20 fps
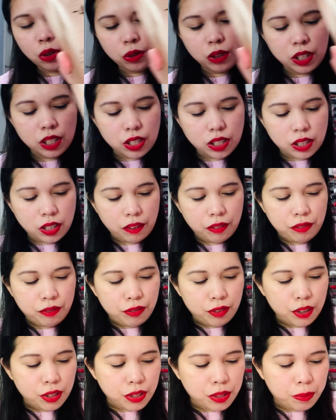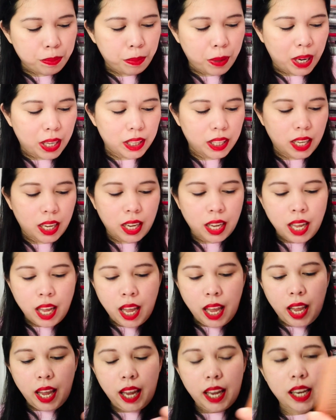this is the first product,
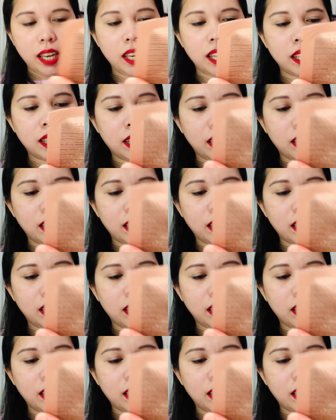and it